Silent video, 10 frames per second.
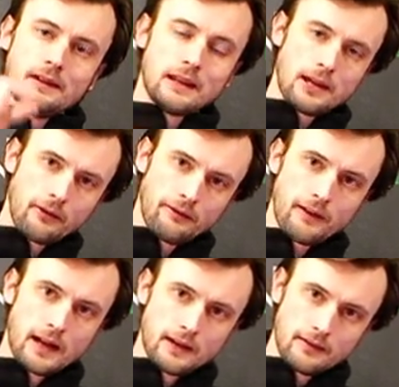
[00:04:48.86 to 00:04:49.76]
layer of
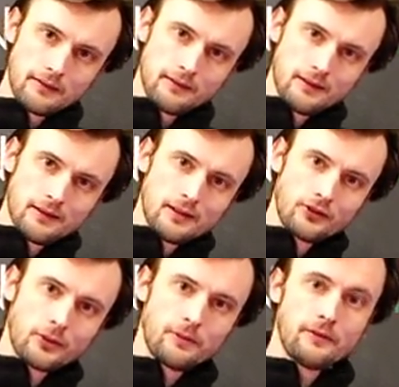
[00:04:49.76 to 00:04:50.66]
fat
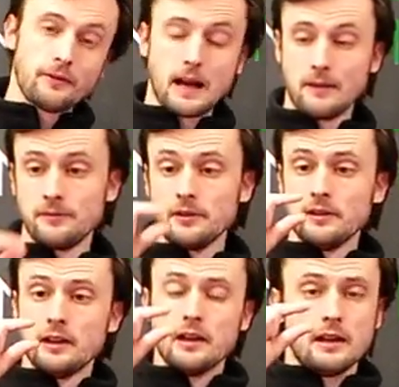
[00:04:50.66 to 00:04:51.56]
on top of your abs,
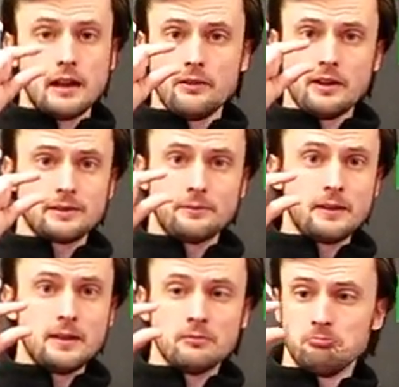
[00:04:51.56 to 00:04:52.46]
it only has to
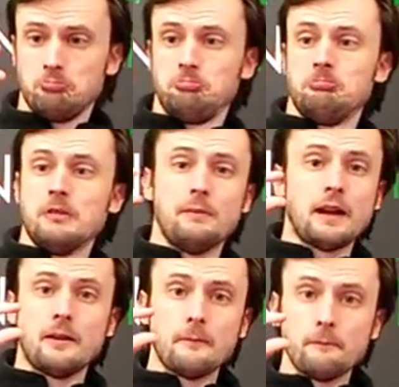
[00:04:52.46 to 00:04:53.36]
be
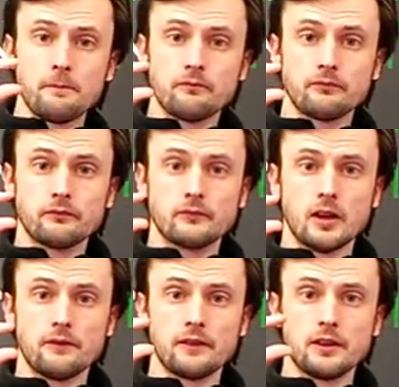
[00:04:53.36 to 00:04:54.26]
about
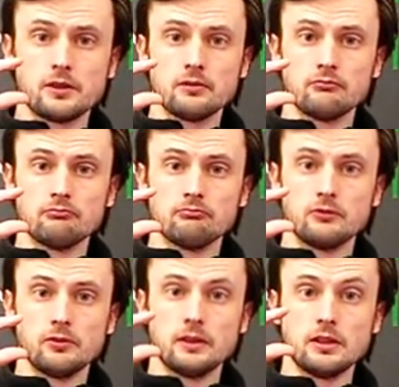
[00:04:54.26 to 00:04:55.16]
half an inch
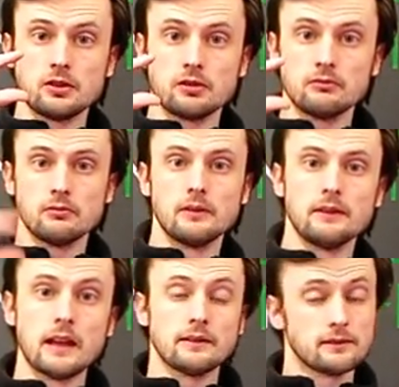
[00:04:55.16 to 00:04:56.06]
to an inch.
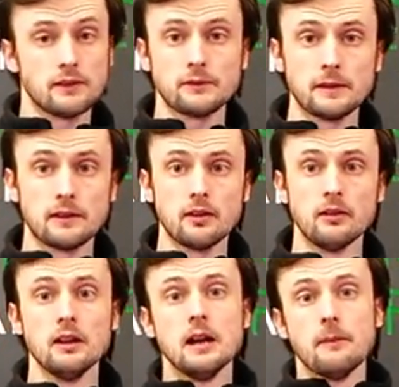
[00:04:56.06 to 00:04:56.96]
Yeah, it doesn't have to be a
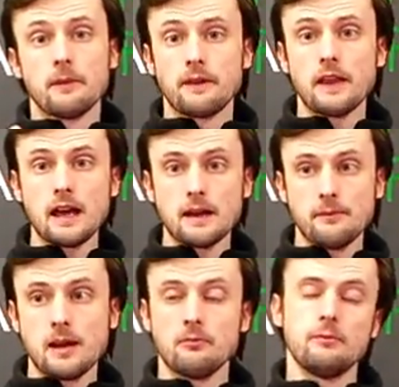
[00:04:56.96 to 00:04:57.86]
lot, but that
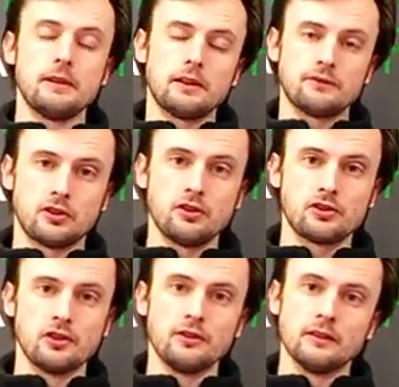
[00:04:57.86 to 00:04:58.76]
amount will be enough to
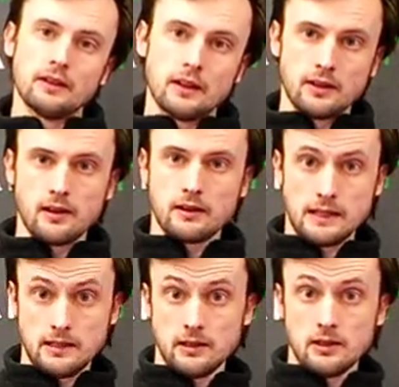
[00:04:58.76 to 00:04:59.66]
cushion and
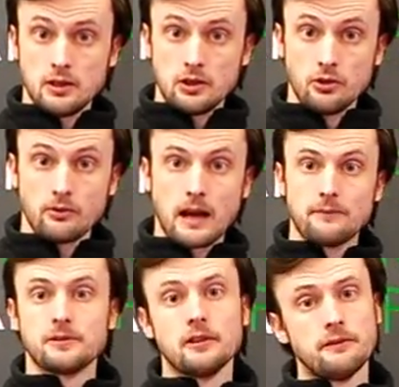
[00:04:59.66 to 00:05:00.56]
hide your
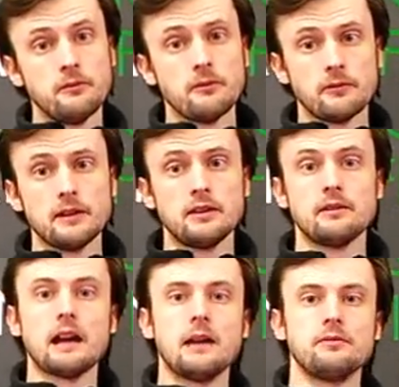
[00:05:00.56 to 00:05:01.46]
abs. So if you want really
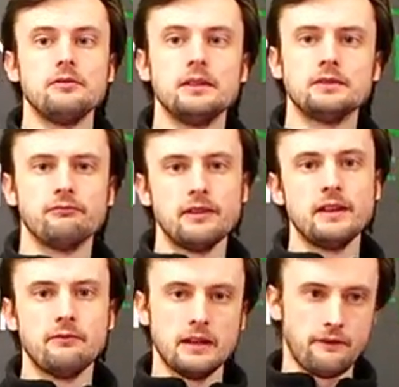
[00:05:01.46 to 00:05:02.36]
good abs, you need to
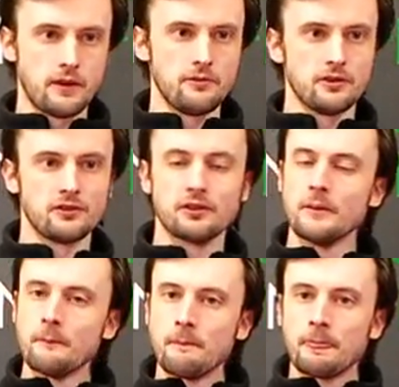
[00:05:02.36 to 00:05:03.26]
really, really focus
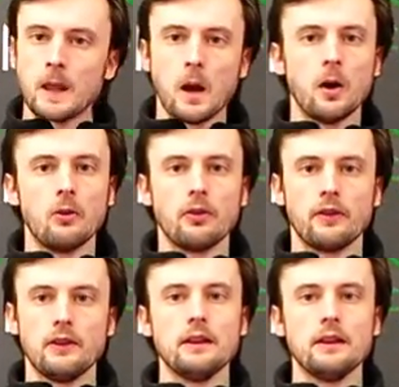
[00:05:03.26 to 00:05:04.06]
on